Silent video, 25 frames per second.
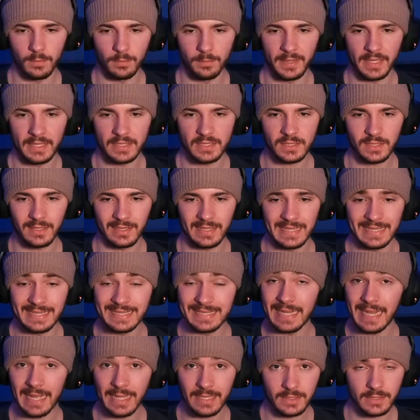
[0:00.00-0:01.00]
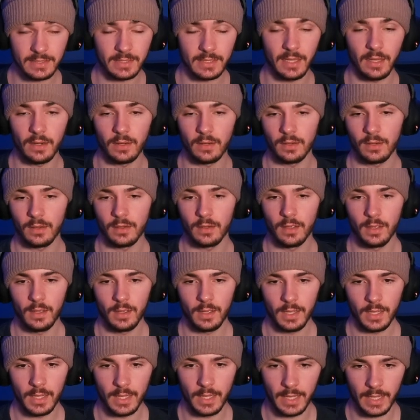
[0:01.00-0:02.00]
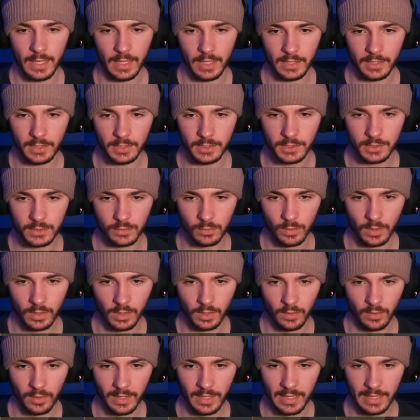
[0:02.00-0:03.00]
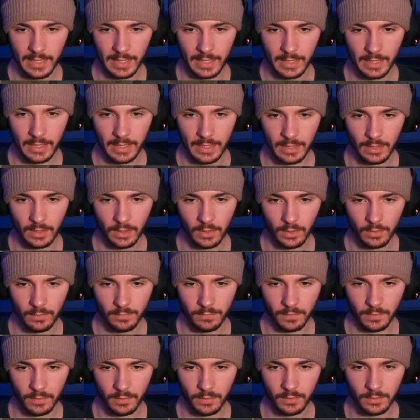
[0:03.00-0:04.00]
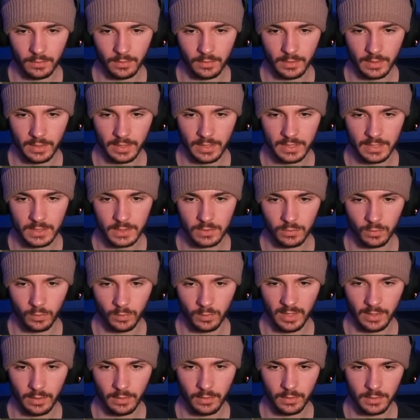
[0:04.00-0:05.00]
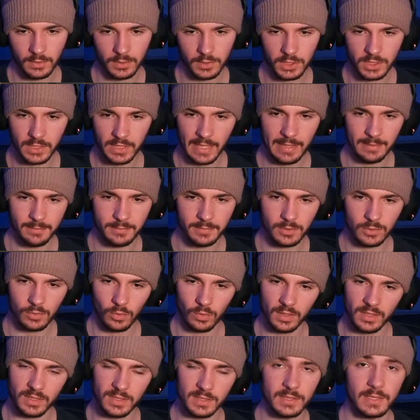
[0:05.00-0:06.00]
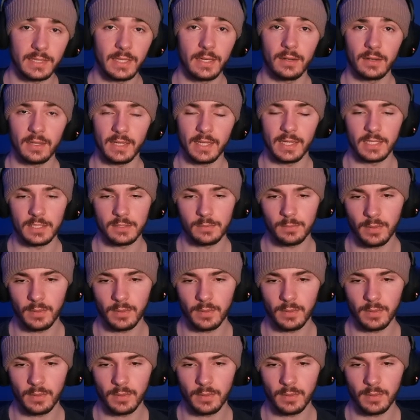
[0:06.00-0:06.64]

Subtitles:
basically dead center, and you just want to go ahead and look for this weird shaped sort of staircase